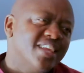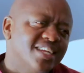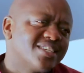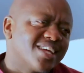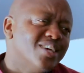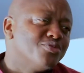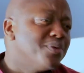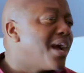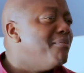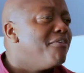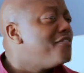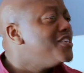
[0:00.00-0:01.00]
then try to
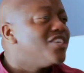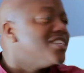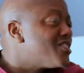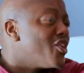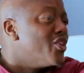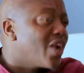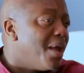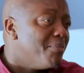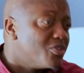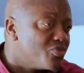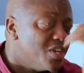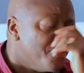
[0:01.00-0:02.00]
become a fish that is trying to climb
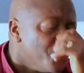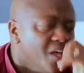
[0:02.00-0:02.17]
a tree.